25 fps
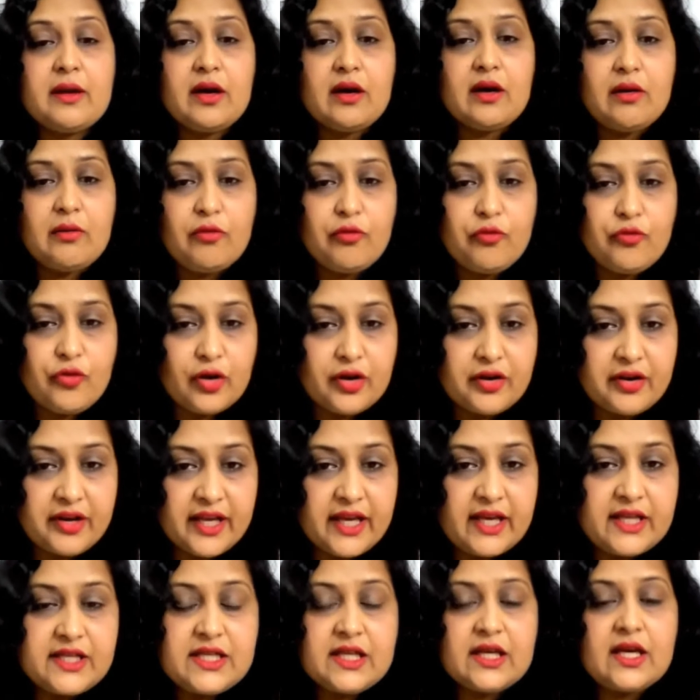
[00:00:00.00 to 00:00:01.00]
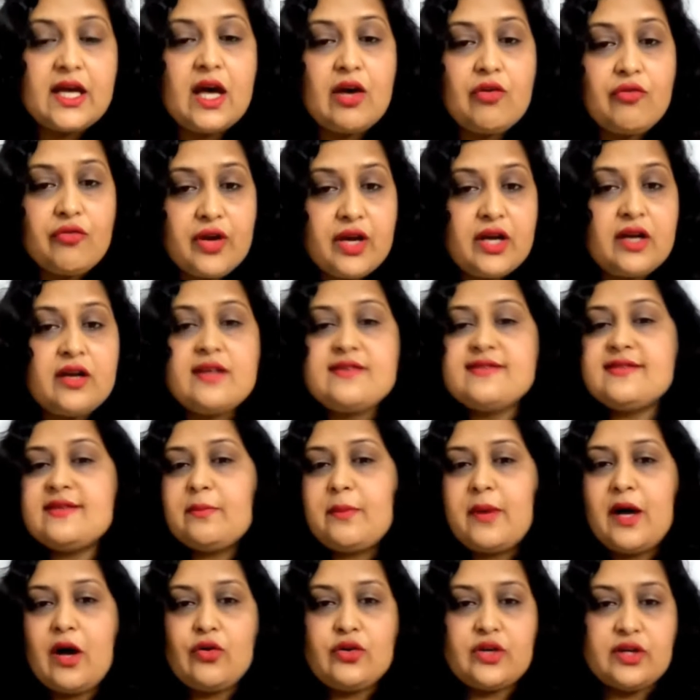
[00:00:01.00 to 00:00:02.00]
uh, for creating awareness
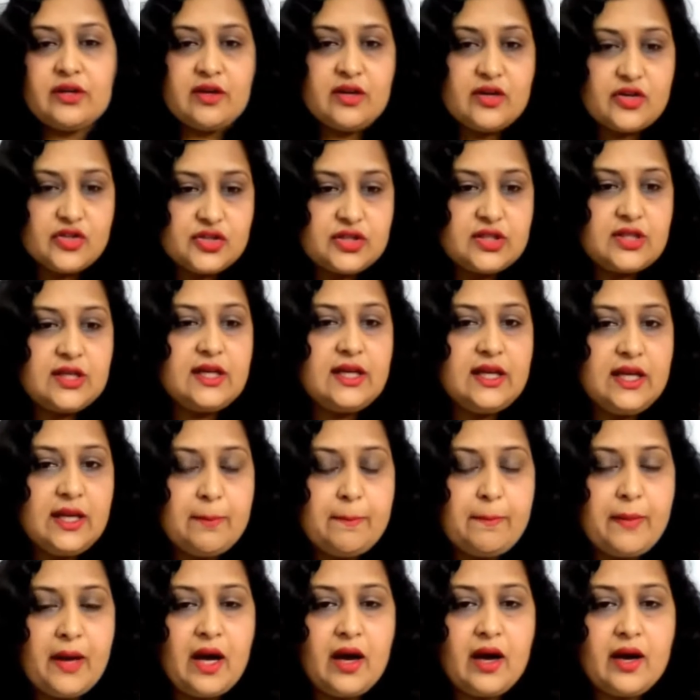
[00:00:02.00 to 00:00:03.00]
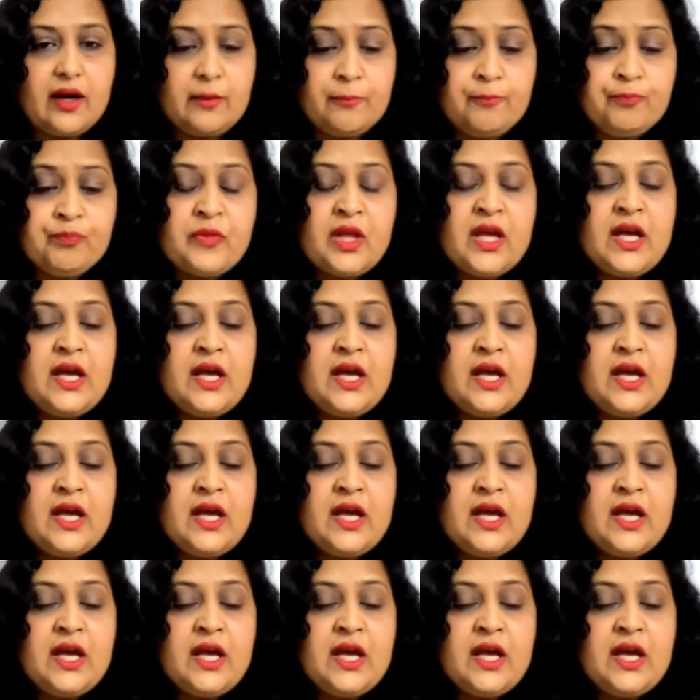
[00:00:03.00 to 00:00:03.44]
about energy healing part